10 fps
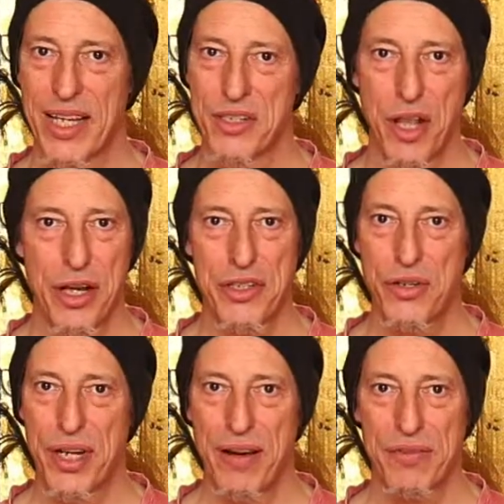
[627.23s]
As long as
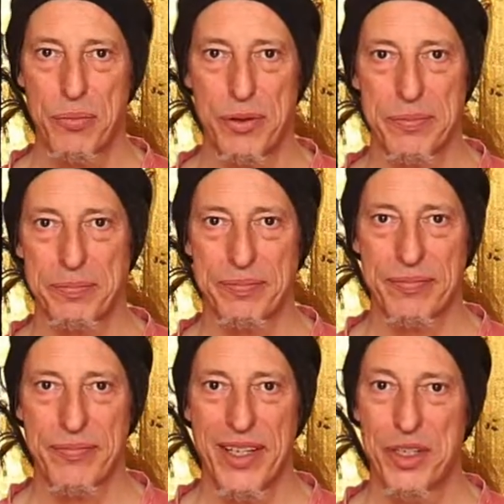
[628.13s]
you're comfortable.
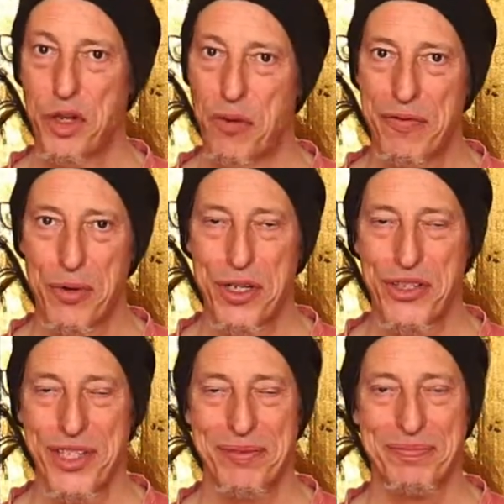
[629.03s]
Don't force it.